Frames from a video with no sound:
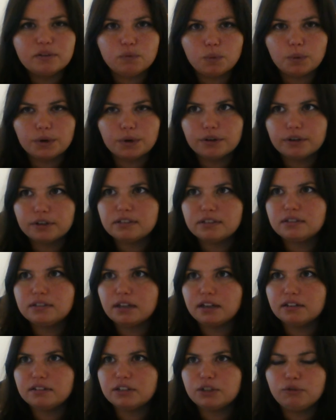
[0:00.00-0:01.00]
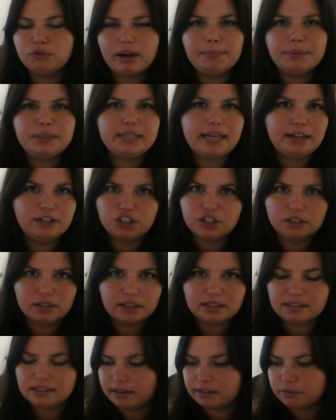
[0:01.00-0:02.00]
It's to grab attention, let's
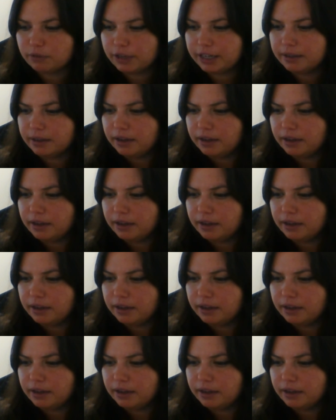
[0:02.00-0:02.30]
say, right?